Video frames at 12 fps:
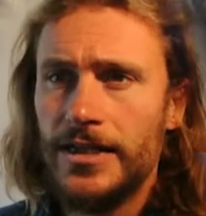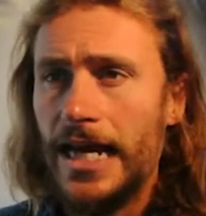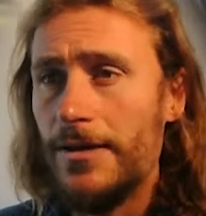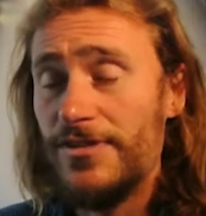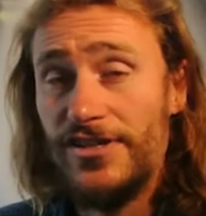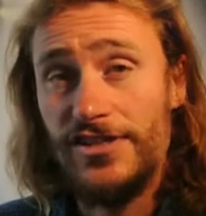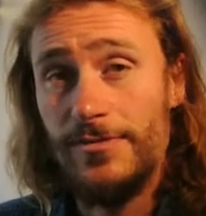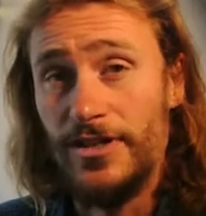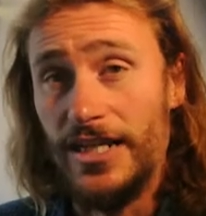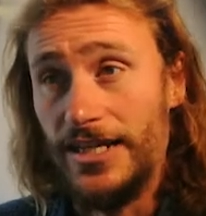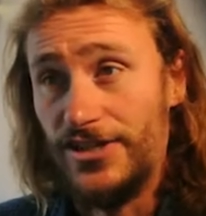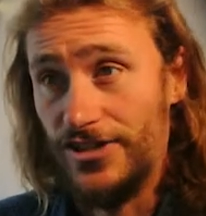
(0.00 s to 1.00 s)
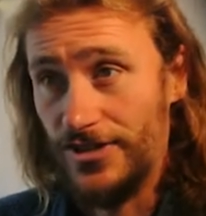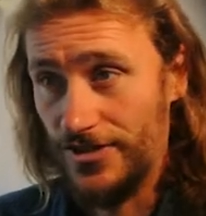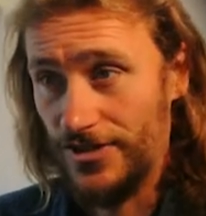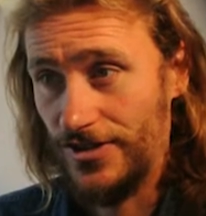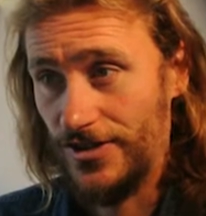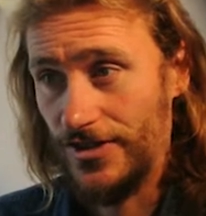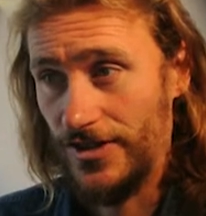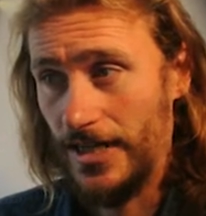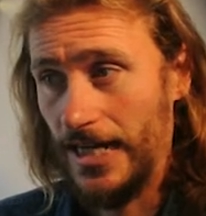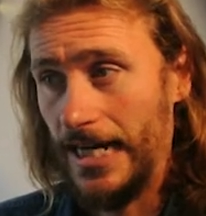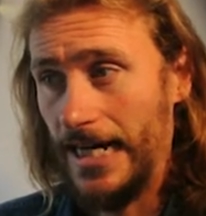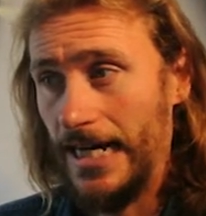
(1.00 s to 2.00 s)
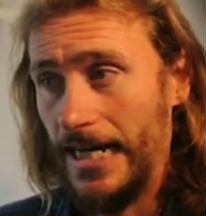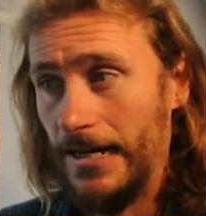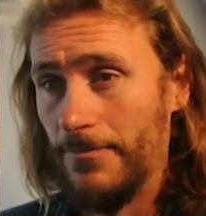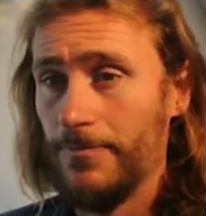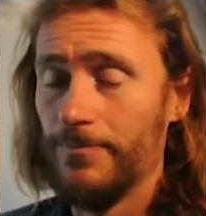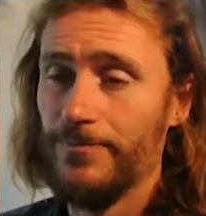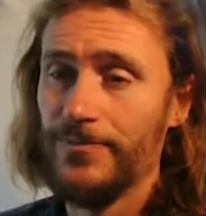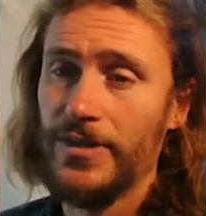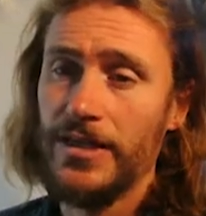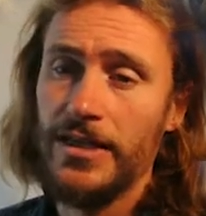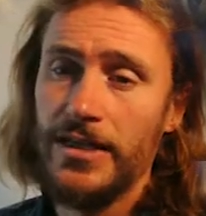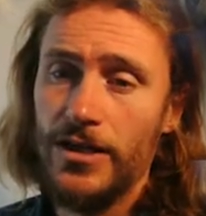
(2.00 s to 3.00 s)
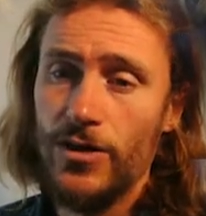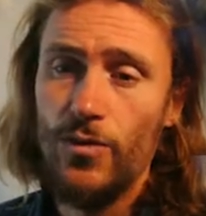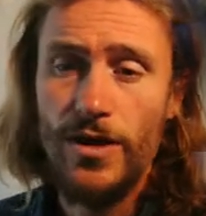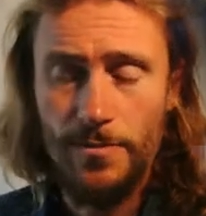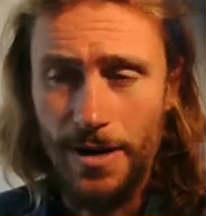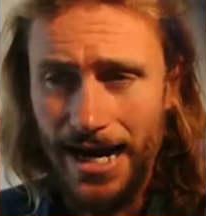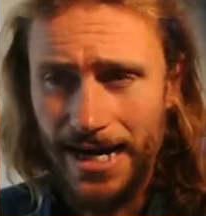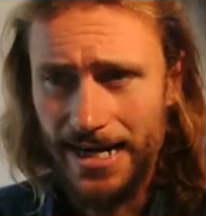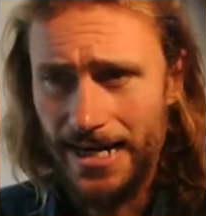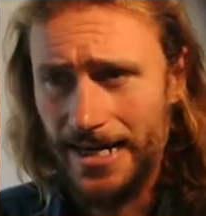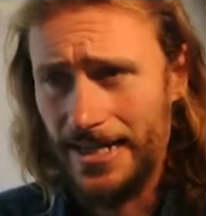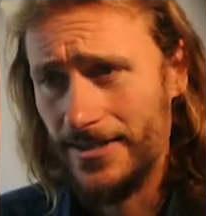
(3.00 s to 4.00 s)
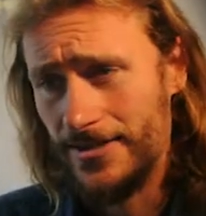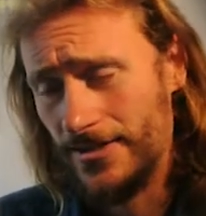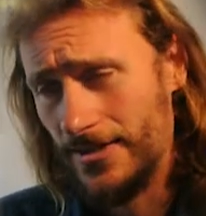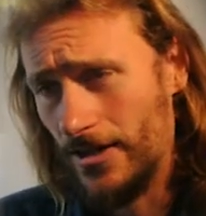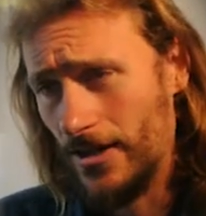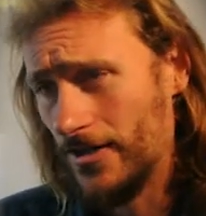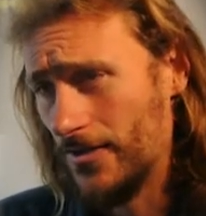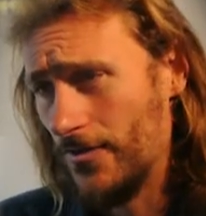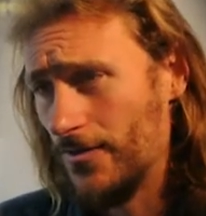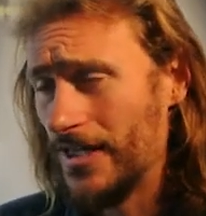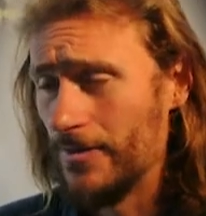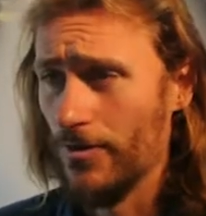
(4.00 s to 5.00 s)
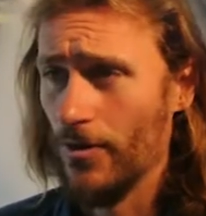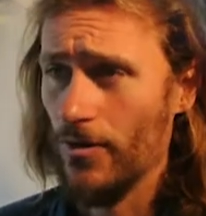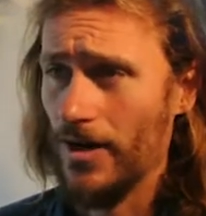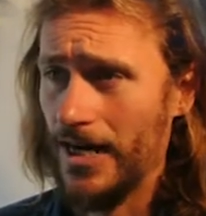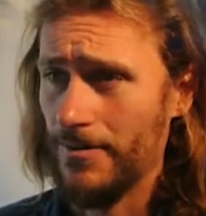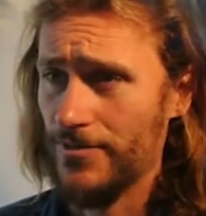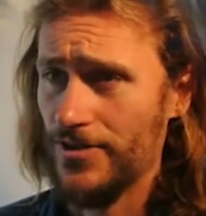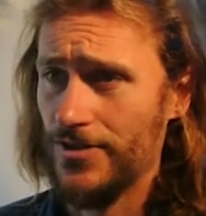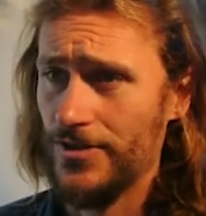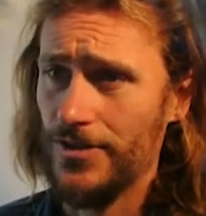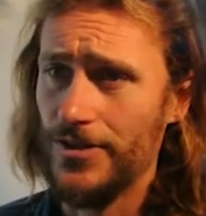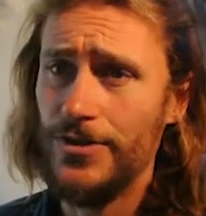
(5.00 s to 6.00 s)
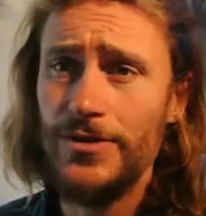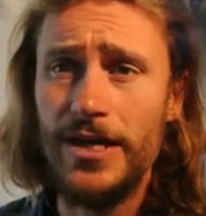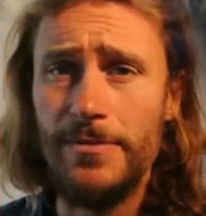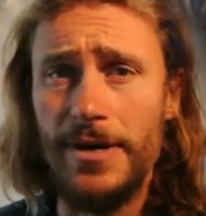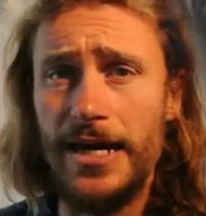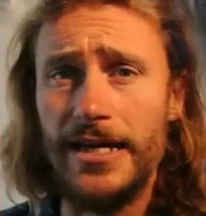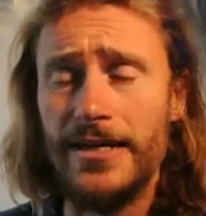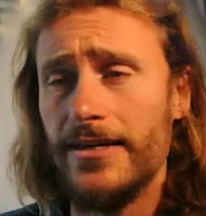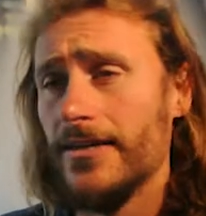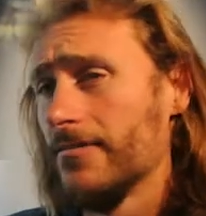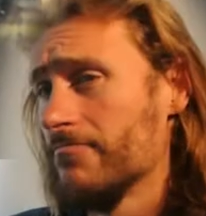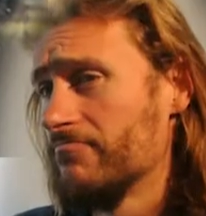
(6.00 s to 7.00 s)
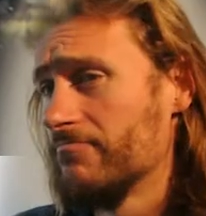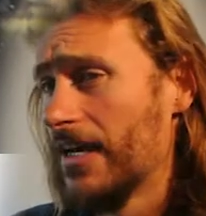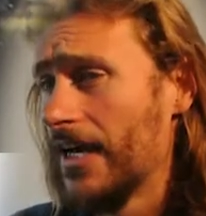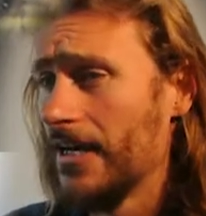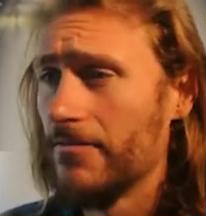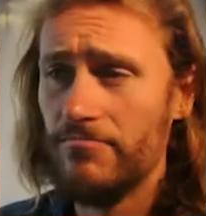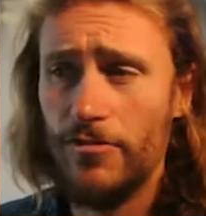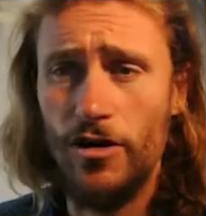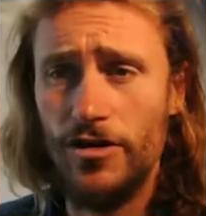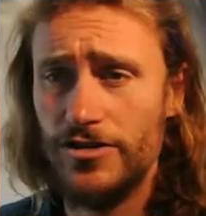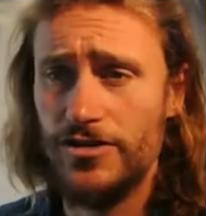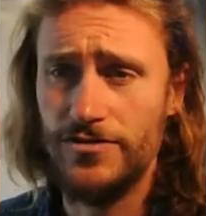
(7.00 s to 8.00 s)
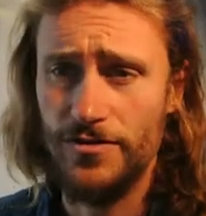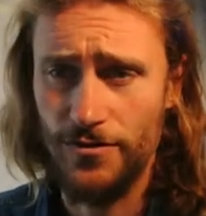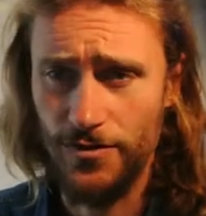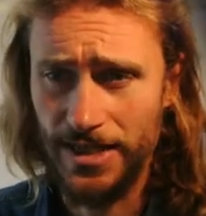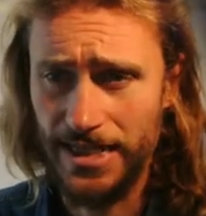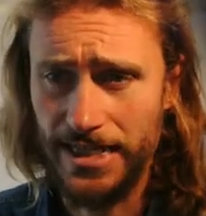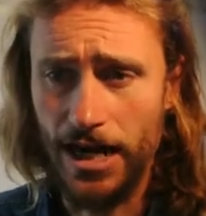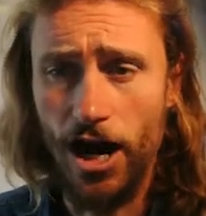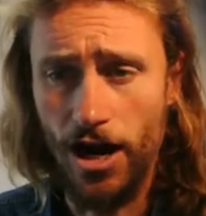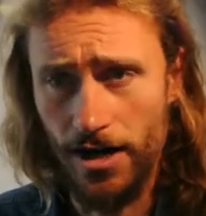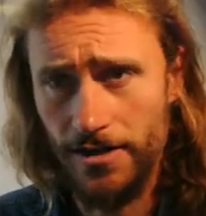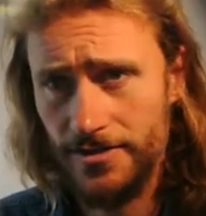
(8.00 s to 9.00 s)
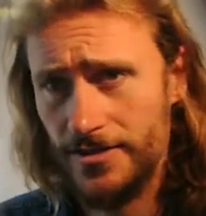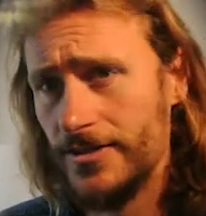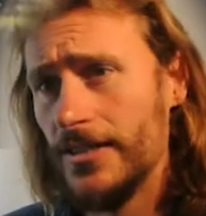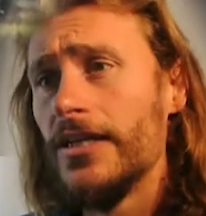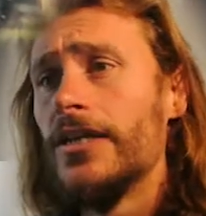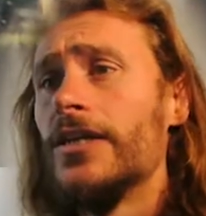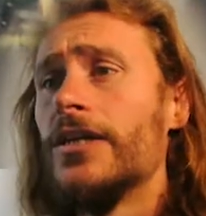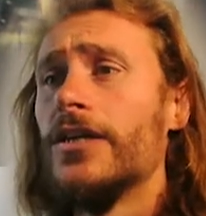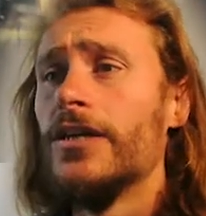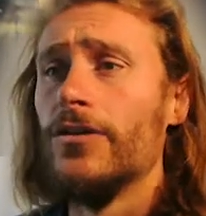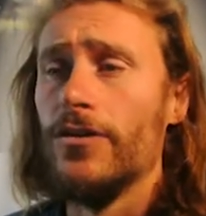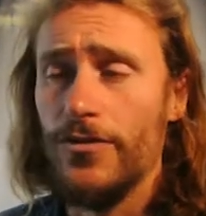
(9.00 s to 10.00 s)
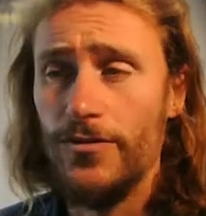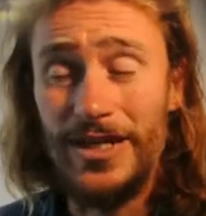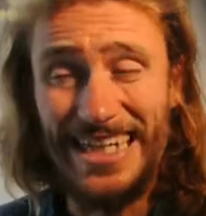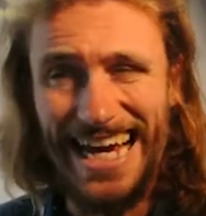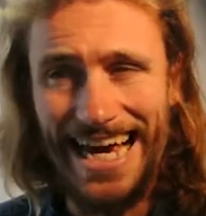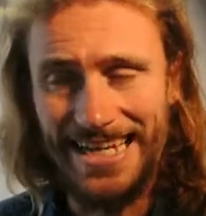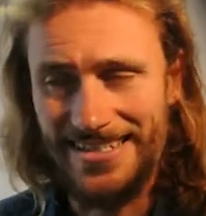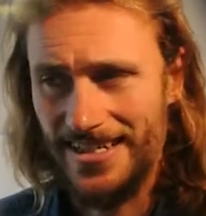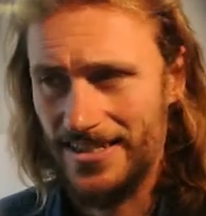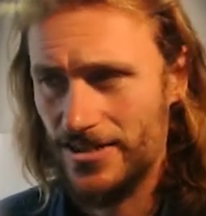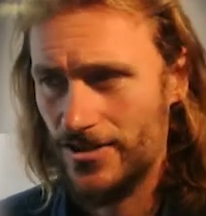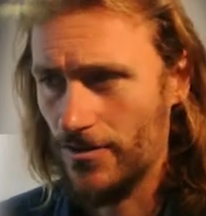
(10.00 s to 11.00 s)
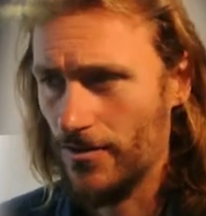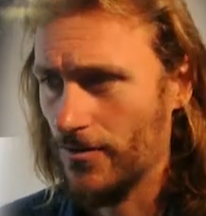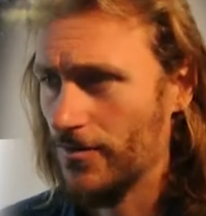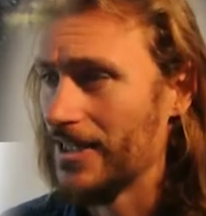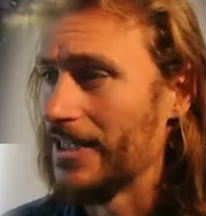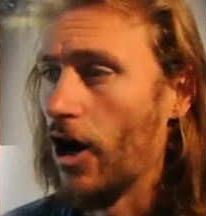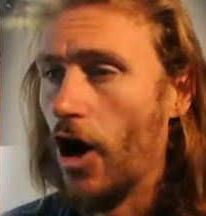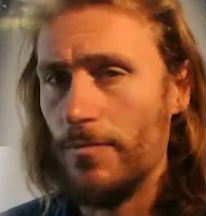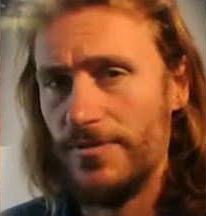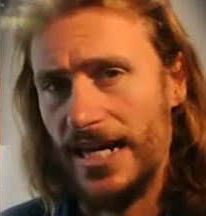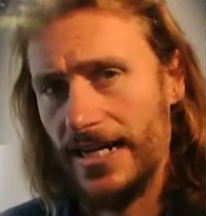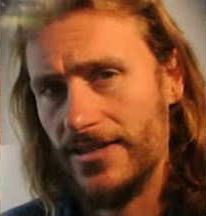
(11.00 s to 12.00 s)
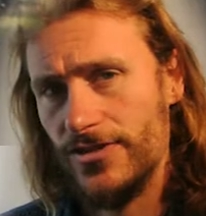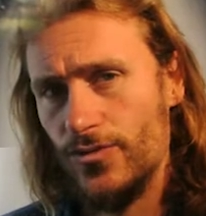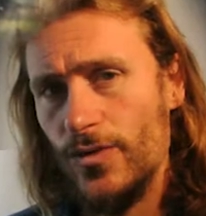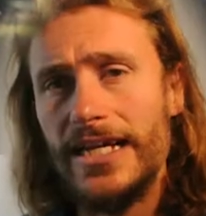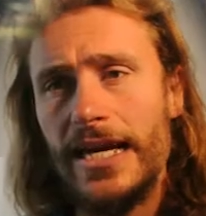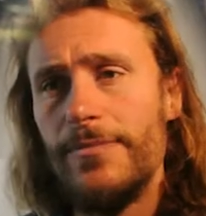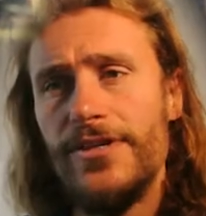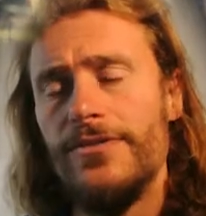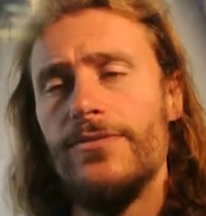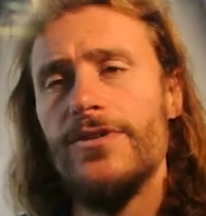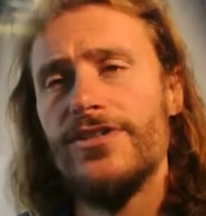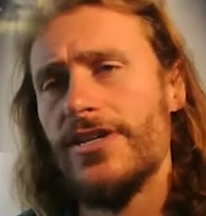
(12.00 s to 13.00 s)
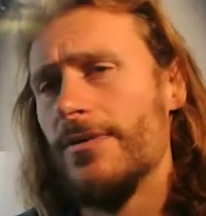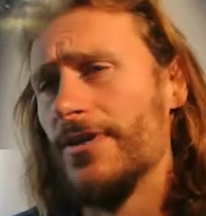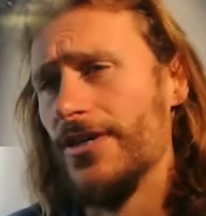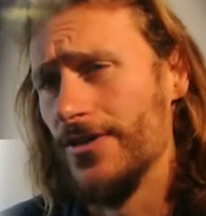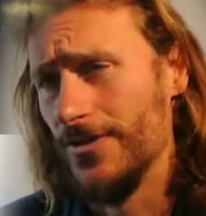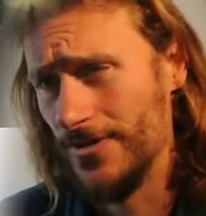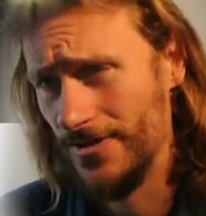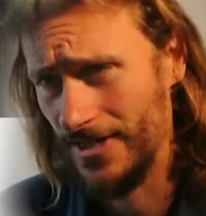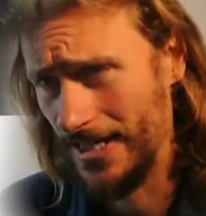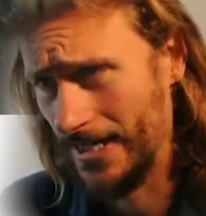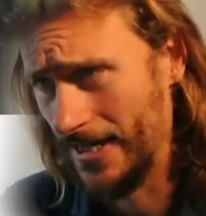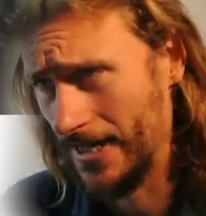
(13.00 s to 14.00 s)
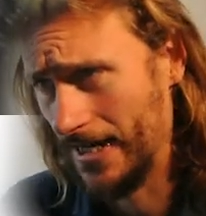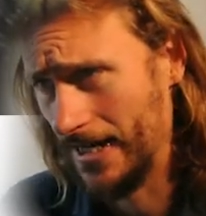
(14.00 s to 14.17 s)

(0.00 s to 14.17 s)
Games and simulations. With Maya and other 3D programs, you can make all sorts of 3D art or 3D assets or 3D objects which can be used in